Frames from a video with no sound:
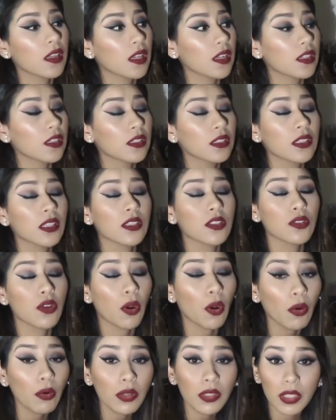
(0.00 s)
it is
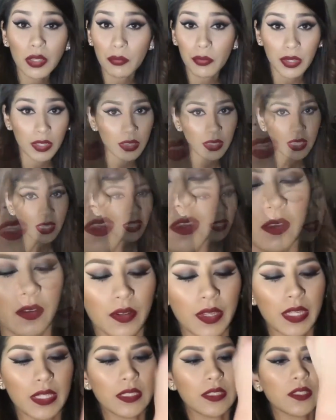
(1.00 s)
totally worth it.
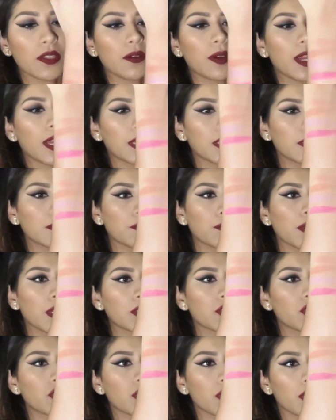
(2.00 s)
Okay, so I
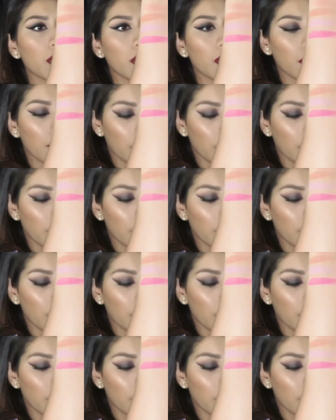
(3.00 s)
swatched the